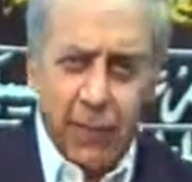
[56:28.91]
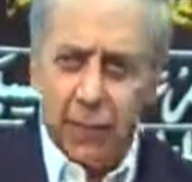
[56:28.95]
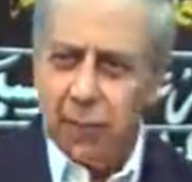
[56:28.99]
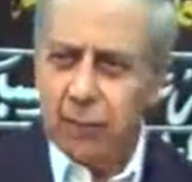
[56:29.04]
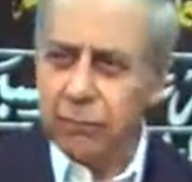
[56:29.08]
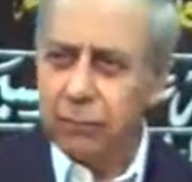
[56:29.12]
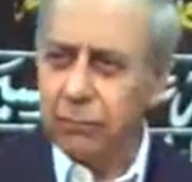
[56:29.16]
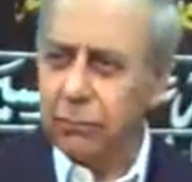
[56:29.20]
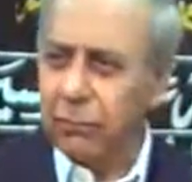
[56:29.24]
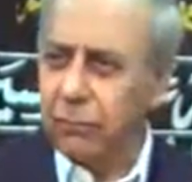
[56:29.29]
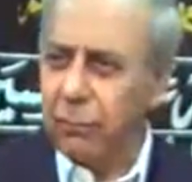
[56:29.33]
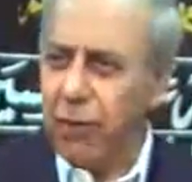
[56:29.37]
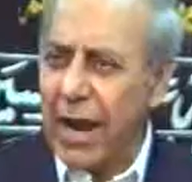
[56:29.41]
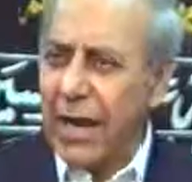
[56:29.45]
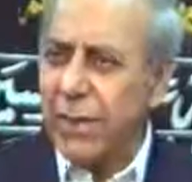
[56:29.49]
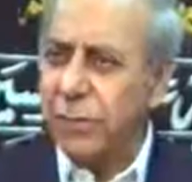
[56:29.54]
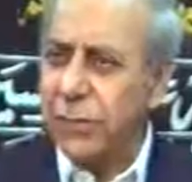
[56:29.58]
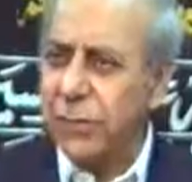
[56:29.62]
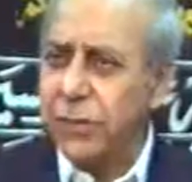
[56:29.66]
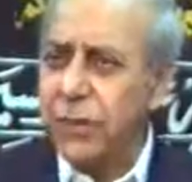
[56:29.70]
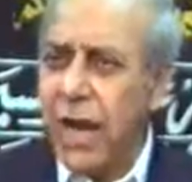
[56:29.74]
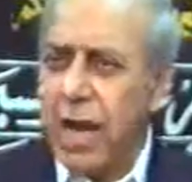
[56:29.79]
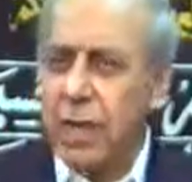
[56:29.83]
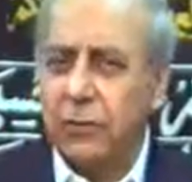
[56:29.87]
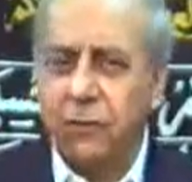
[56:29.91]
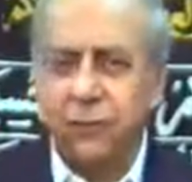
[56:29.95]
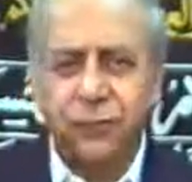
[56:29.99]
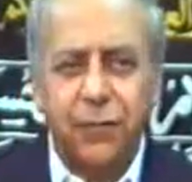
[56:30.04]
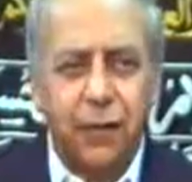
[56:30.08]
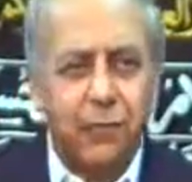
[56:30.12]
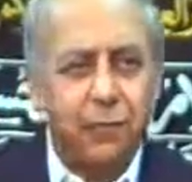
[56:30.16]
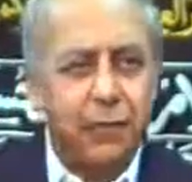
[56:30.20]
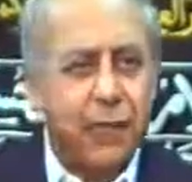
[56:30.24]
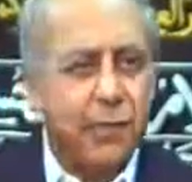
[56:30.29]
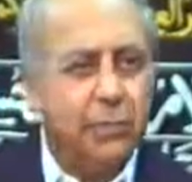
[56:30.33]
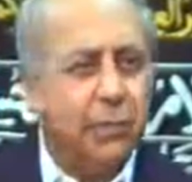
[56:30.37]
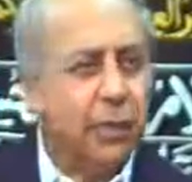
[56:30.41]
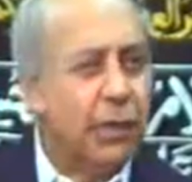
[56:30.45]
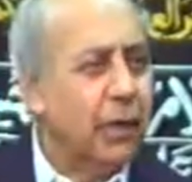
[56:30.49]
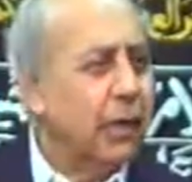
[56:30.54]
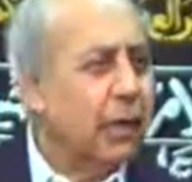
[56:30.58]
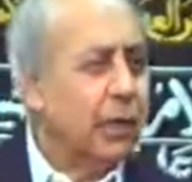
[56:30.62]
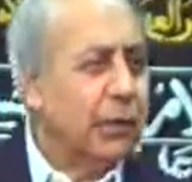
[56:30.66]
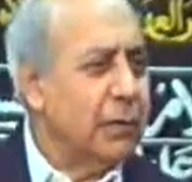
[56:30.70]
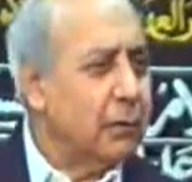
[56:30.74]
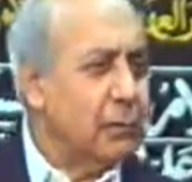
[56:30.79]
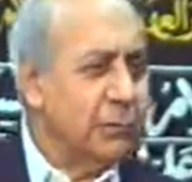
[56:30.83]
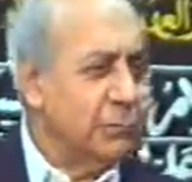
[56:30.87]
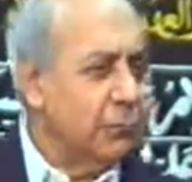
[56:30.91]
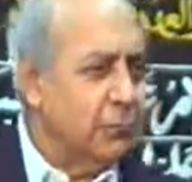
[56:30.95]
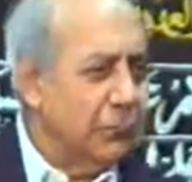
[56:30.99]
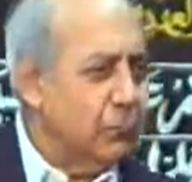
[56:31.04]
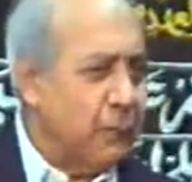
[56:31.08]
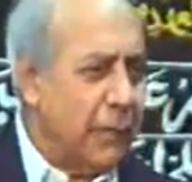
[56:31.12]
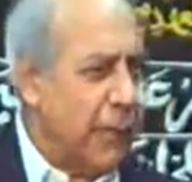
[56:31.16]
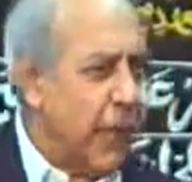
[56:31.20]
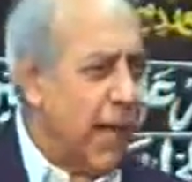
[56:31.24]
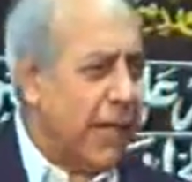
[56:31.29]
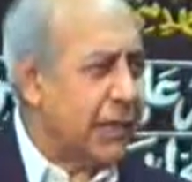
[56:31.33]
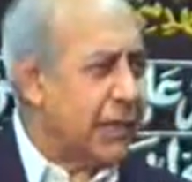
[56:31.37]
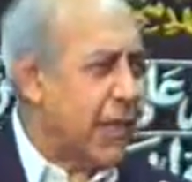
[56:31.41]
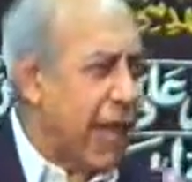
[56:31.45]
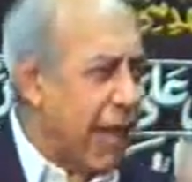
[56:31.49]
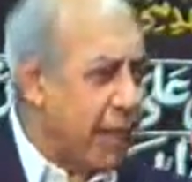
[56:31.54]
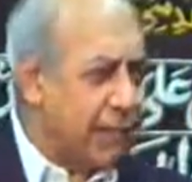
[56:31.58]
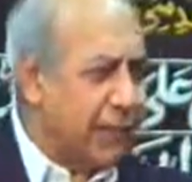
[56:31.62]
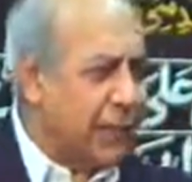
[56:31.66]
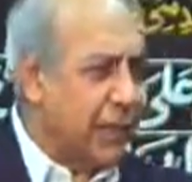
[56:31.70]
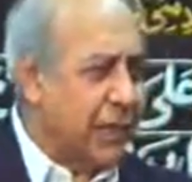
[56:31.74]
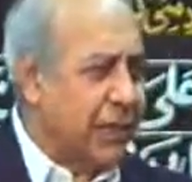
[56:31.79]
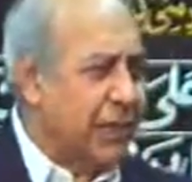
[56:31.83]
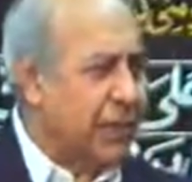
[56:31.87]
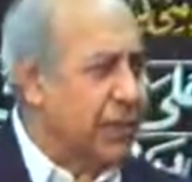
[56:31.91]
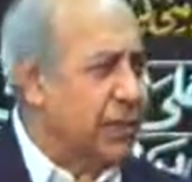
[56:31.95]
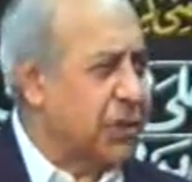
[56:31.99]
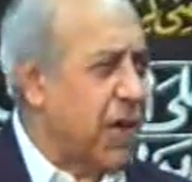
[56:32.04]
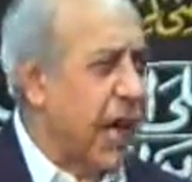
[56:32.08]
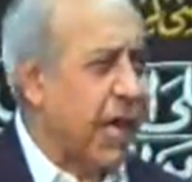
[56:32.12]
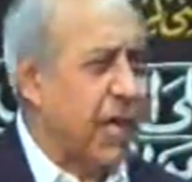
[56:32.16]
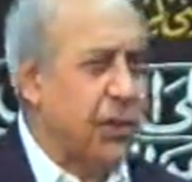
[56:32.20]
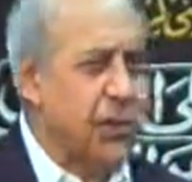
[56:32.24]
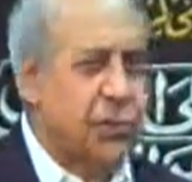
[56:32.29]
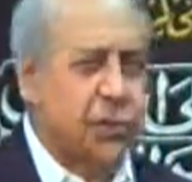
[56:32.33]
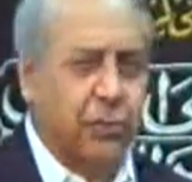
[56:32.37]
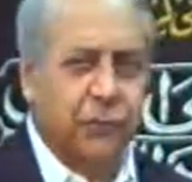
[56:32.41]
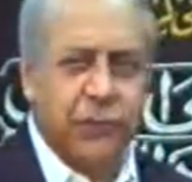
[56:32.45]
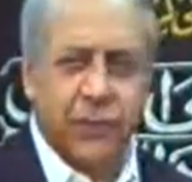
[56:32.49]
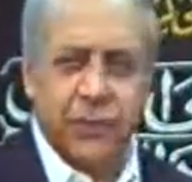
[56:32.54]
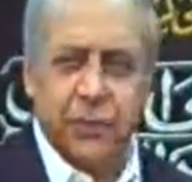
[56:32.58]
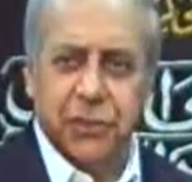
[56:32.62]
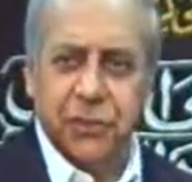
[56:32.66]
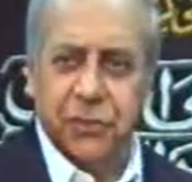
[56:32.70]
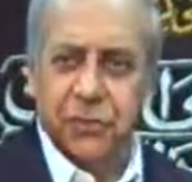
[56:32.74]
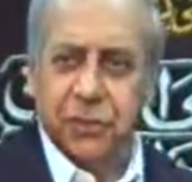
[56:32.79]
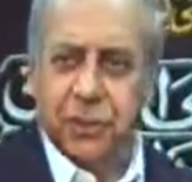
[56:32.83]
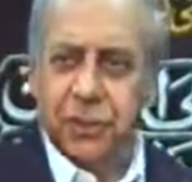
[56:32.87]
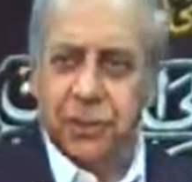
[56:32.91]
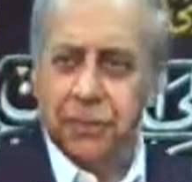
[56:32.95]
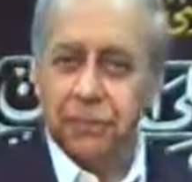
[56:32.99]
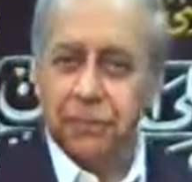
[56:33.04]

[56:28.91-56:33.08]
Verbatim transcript: uh, wrenched out from them at every stage of history.